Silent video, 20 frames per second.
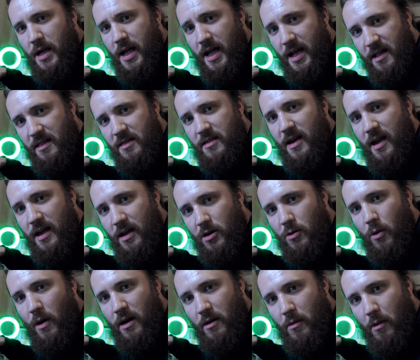it can take
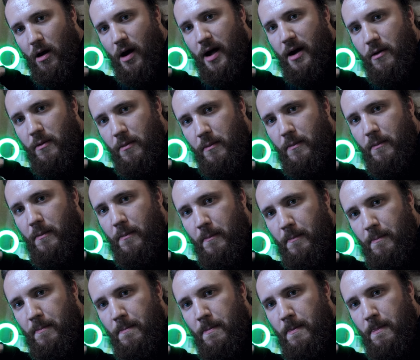quite a while.
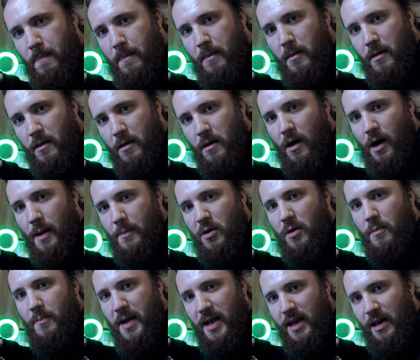I
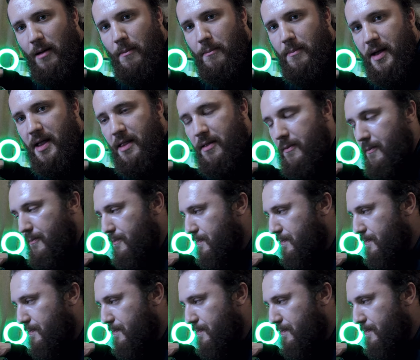put a big lump in.